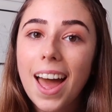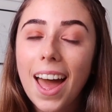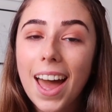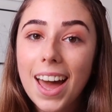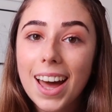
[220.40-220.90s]

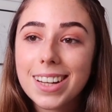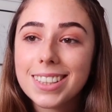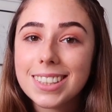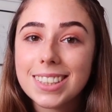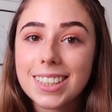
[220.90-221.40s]

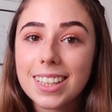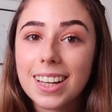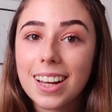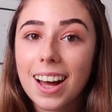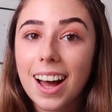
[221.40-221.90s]
And
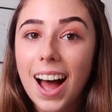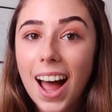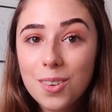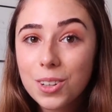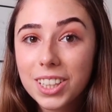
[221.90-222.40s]

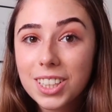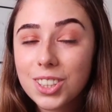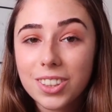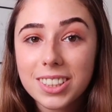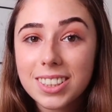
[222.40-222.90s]
I really
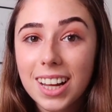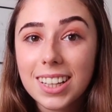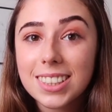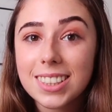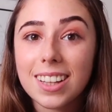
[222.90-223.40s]
enjoyed this
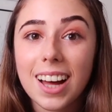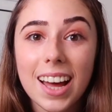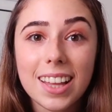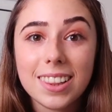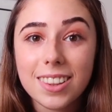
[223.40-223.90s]
class.
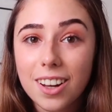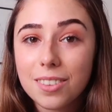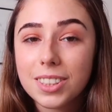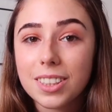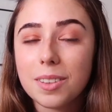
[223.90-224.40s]
I
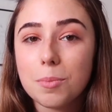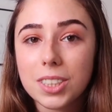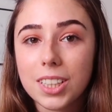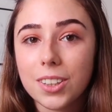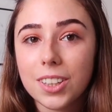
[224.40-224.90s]
loved the
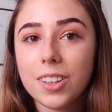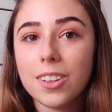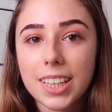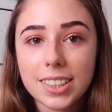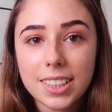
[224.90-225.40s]
material.
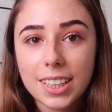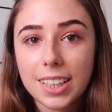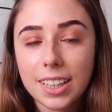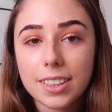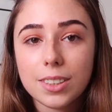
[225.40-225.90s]
Text and
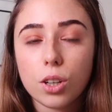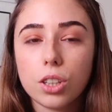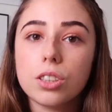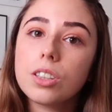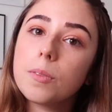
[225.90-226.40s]
ideas
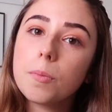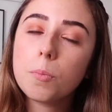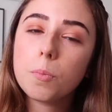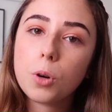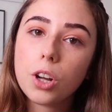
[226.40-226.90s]
are
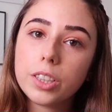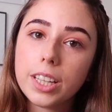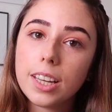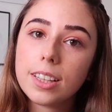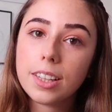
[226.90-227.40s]

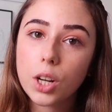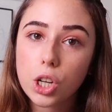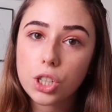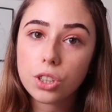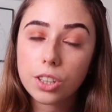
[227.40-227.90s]
broadly
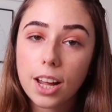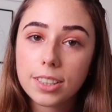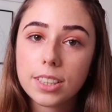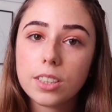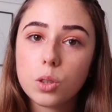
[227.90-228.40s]
literature
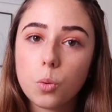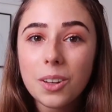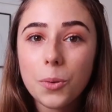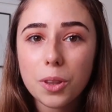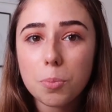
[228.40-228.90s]
classes
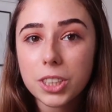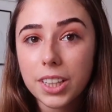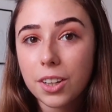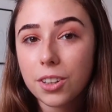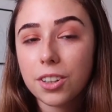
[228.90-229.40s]
with a
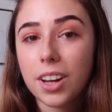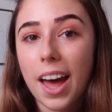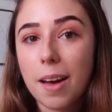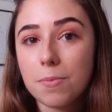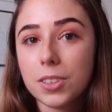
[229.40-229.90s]
particular
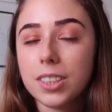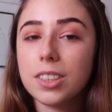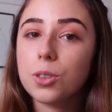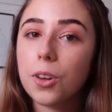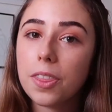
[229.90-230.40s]

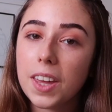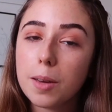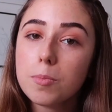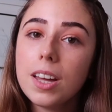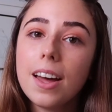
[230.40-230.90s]
emphasis or theme.